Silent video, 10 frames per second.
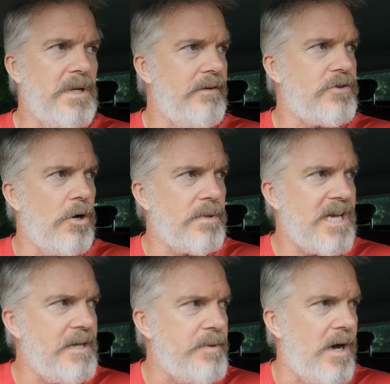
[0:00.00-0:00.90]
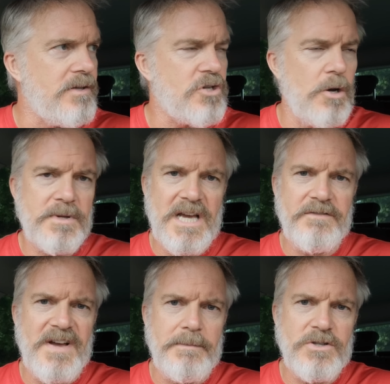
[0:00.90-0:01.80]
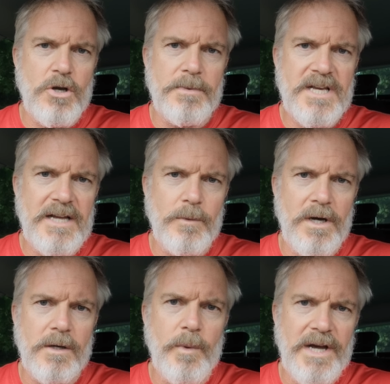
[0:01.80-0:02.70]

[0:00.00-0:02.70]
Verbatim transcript: We have complicated partners, complicated families, complicated work.